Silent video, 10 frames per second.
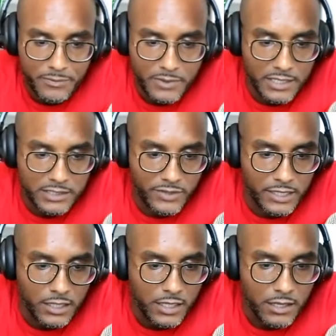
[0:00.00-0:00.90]
And it's
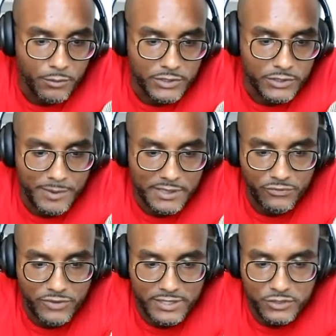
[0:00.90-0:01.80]
funny, we talk about the
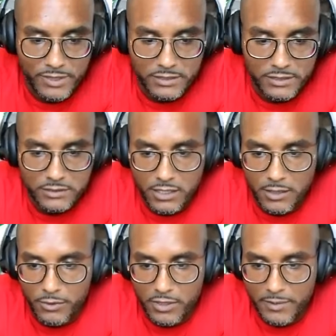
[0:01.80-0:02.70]
Fed so much.
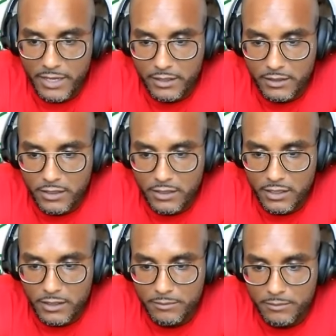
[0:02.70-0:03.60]
One of
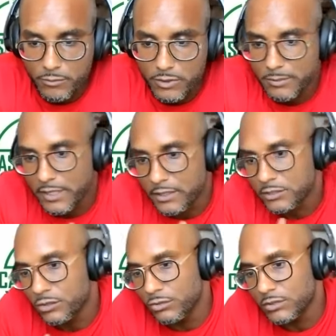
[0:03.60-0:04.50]
my
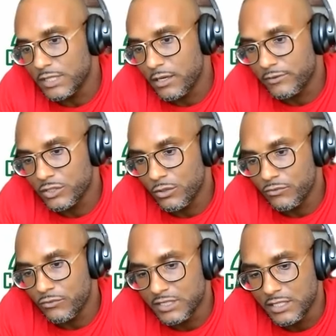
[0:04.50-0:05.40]
schools that I actually
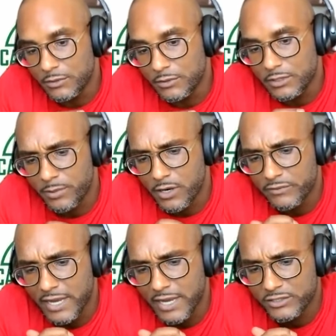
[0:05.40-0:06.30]
oversee was part of
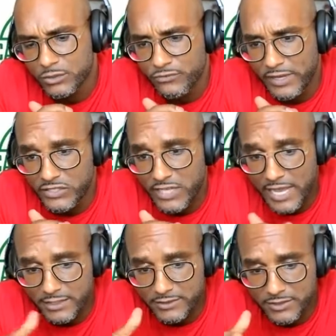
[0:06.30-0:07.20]
the high school Fed
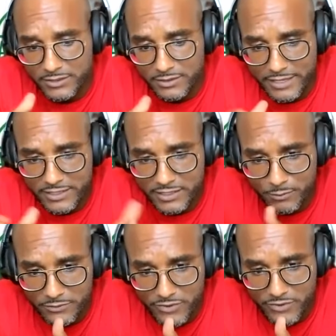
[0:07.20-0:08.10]
challenge and actually one
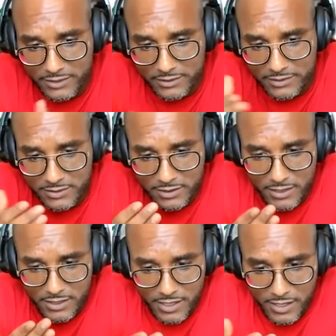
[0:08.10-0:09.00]
of the finalists.
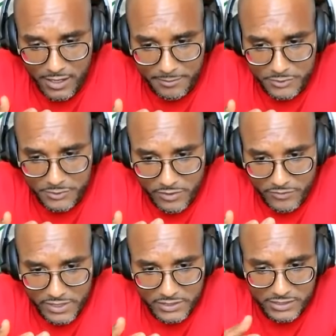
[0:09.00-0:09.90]
So if you ever
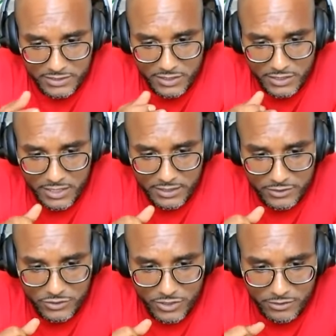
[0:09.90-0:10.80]
get a chance to look at that, the
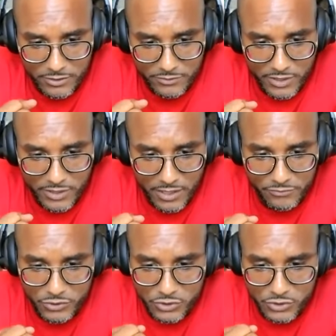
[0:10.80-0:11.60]
Journal of Future